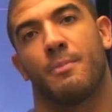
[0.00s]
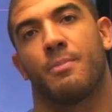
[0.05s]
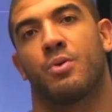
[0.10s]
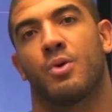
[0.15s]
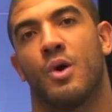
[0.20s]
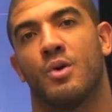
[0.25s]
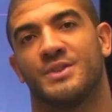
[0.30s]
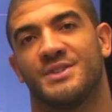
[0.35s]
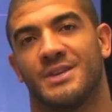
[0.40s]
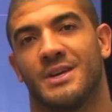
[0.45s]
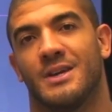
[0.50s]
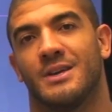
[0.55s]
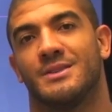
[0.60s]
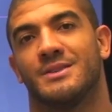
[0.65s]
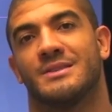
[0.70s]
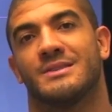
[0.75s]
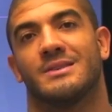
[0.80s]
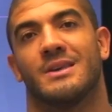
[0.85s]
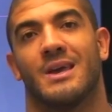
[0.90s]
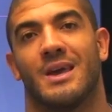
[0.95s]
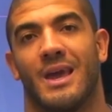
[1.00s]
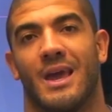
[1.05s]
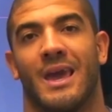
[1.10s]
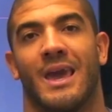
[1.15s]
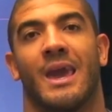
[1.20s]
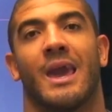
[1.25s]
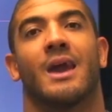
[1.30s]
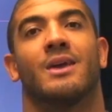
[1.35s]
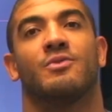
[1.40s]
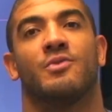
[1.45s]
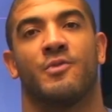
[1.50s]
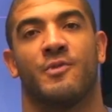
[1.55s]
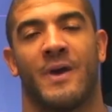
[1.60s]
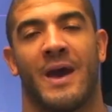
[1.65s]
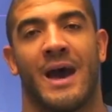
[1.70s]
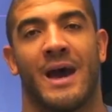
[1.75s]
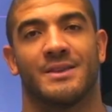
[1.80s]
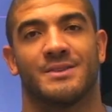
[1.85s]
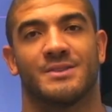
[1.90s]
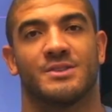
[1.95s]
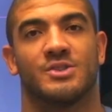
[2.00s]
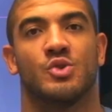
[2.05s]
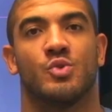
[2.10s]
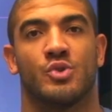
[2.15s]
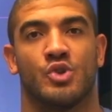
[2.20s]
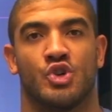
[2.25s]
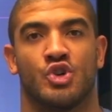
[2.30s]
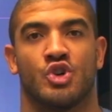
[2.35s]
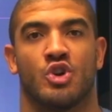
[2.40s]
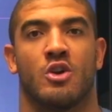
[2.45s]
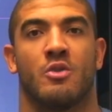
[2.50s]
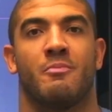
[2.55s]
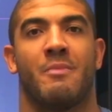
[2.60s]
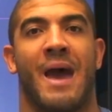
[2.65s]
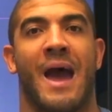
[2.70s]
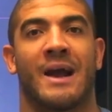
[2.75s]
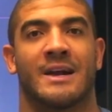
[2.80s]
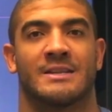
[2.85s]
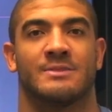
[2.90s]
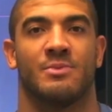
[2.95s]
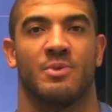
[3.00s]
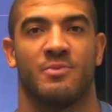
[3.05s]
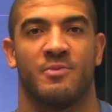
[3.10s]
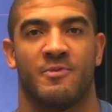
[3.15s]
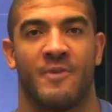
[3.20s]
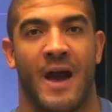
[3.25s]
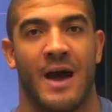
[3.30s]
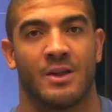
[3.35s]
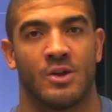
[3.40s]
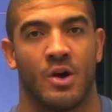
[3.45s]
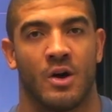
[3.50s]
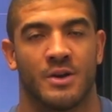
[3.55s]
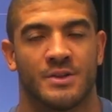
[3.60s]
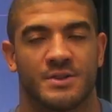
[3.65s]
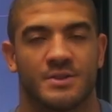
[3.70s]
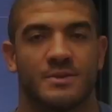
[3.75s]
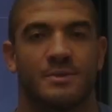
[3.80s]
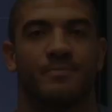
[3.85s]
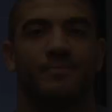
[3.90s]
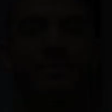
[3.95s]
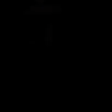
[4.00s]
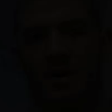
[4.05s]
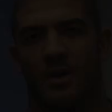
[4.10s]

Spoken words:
proteins, and fats to ensure maximum fat loss.